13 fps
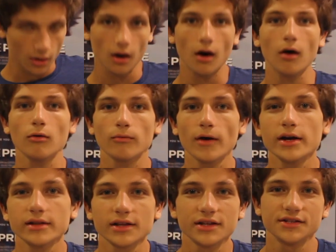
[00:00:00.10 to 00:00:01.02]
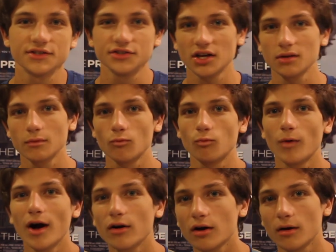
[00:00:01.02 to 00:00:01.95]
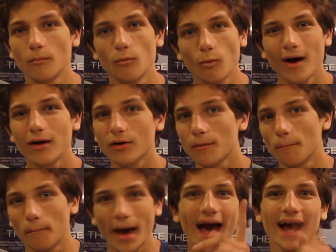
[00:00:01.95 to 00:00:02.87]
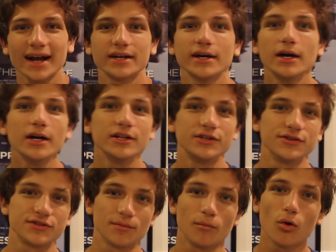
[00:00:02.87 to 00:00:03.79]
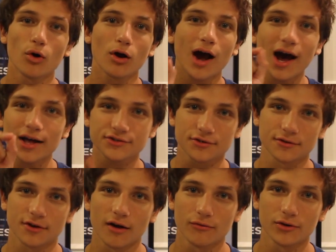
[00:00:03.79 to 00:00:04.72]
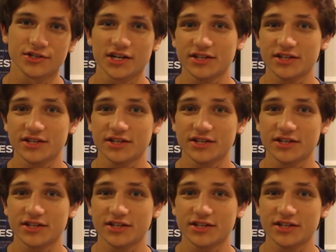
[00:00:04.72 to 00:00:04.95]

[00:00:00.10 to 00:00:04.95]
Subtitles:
All right, ladies and gentlemen, welcome back to some more Oscar coverage.